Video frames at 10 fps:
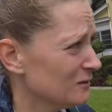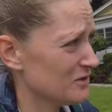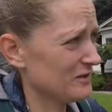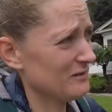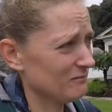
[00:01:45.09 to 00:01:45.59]

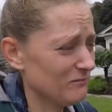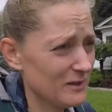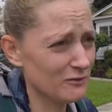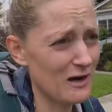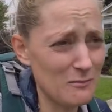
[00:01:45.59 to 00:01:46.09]
which is
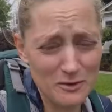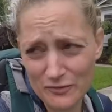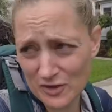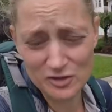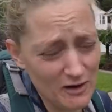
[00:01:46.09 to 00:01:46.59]
incredibly
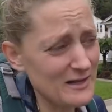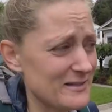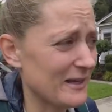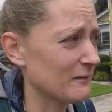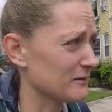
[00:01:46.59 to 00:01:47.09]

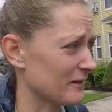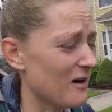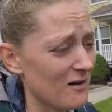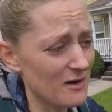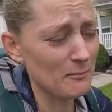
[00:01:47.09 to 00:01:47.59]
frustrating because I can't